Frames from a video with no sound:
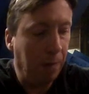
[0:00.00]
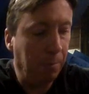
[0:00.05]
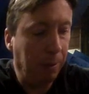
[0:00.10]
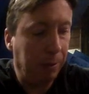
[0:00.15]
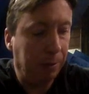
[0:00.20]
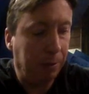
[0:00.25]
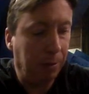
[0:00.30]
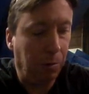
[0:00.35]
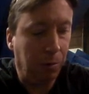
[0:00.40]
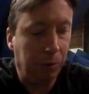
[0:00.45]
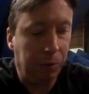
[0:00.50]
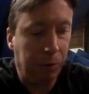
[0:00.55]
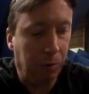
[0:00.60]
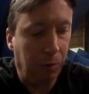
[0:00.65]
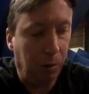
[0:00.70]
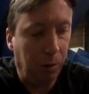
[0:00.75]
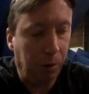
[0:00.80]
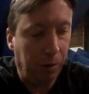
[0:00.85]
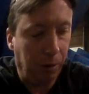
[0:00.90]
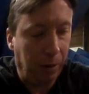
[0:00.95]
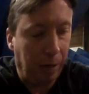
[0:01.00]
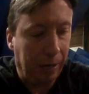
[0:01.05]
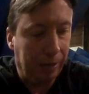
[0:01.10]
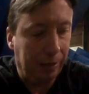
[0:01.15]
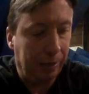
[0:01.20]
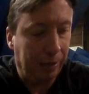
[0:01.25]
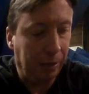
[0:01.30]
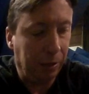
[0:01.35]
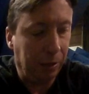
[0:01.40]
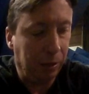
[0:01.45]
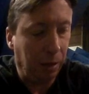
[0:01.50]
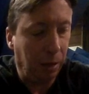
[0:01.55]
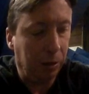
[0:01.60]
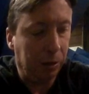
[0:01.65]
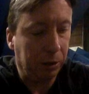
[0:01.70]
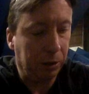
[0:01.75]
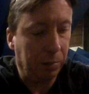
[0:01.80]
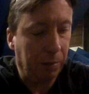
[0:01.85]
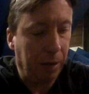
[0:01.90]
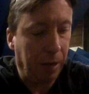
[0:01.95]
based on what you want to do. Like I said, as
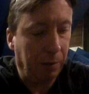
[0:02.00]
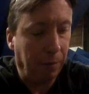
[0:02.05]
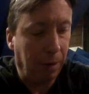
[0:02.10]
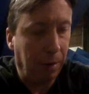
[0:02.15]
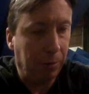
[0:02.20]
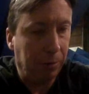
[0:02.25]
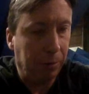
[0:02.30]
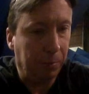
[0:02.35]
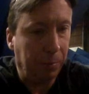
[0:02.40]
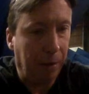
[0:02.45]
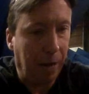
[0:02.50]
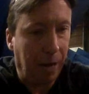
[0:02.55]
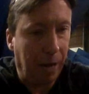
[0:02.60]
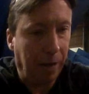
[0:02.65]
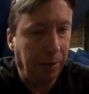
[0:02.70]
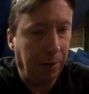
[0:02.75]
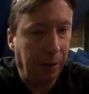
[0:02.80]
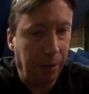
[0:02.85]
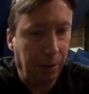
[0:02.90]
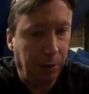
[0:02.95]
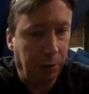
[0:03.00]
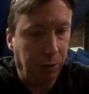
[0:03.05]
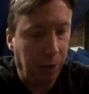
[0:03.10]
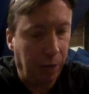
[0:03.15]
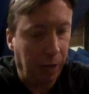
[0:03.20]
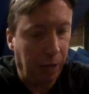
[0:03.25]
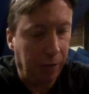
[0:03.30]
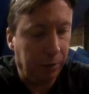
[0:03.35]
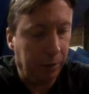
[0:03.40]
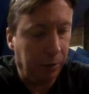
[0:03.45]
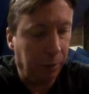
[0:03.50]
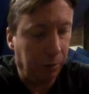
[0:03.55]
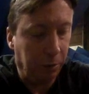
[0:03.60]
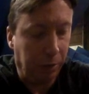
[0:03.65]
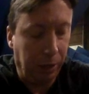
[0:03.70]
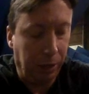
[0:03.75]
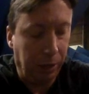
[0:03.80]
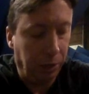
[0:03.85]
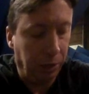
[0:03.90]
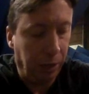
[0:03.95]
long as the main ram is behind the eject, you
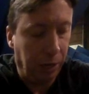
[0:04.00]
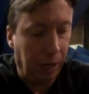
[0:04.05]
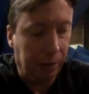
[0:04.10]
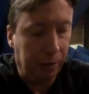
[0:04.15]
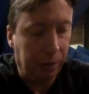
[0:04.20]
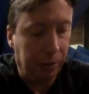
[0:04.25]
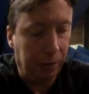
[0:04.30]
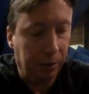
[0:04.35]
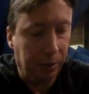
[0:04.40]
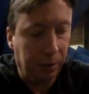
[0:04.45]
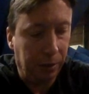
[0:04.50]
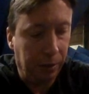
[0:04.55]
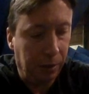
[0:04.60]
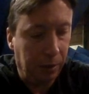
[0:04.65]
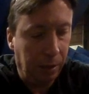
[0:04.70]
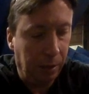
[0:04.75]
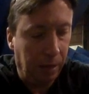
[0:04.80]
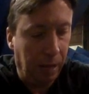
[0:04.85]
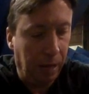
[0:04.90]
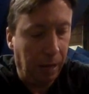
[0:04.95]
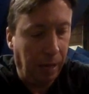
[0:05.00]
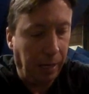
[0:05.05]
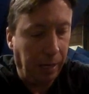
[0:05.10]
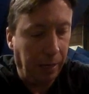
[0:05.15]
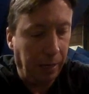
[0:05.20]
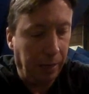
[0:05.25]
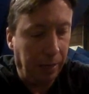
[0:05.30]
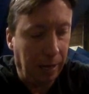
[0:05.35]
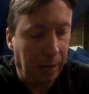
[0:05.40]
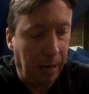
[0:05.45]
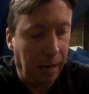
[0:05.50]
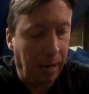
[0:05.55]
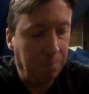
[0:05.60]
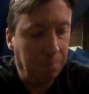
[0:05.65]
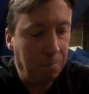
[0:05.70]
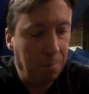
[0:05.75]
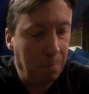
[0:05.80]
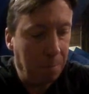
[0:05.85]
can eject at any time.